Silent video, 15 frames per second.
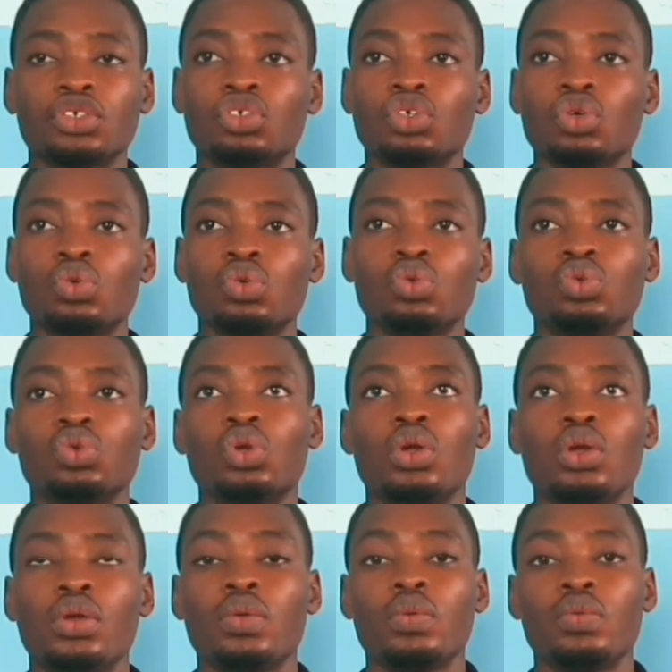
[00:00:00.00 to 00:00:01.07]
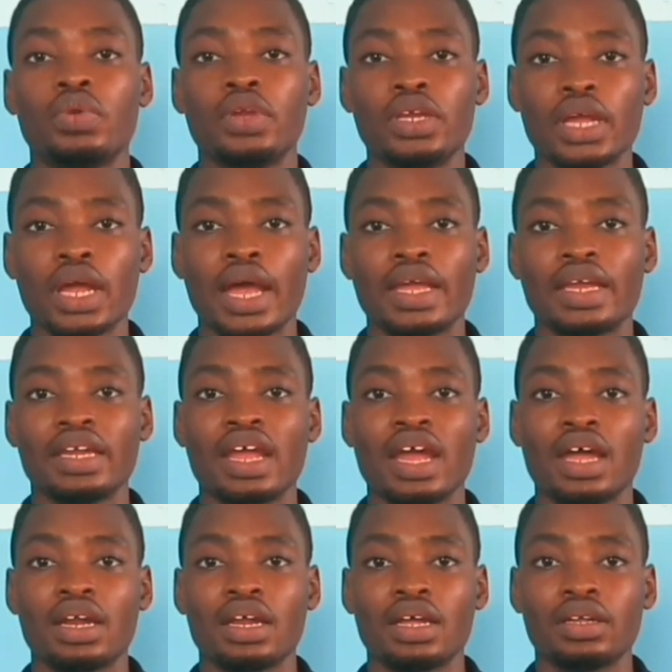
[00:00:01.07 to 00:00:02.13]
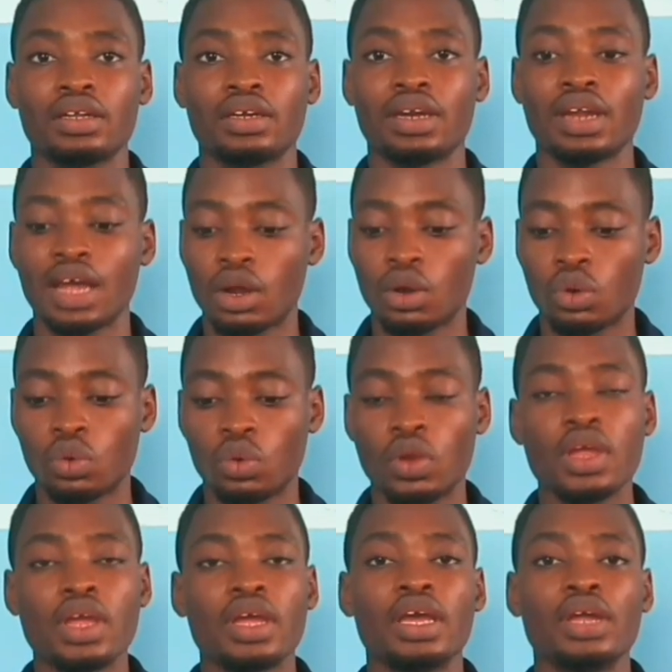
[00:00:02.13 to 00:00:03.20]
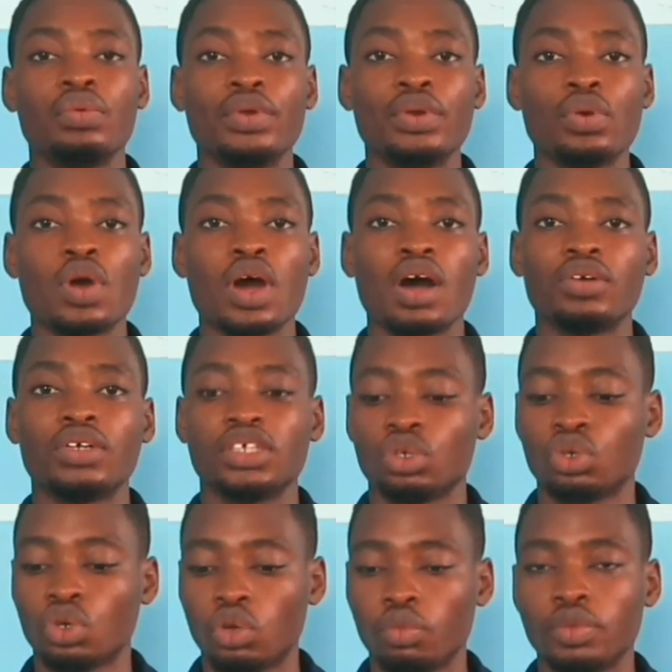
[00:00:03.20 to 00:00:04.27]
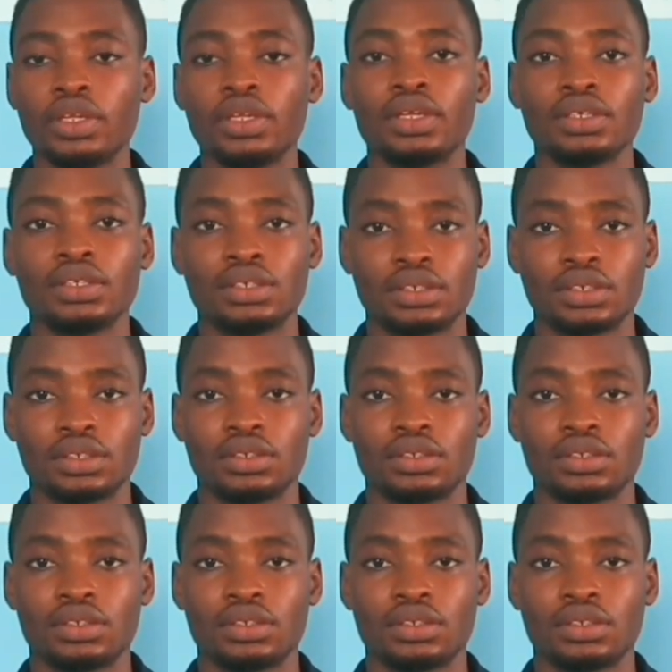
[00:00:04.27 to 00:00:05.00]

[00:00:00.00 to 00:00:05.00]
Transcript: So, we are in Ghana now, and we know how the economy is.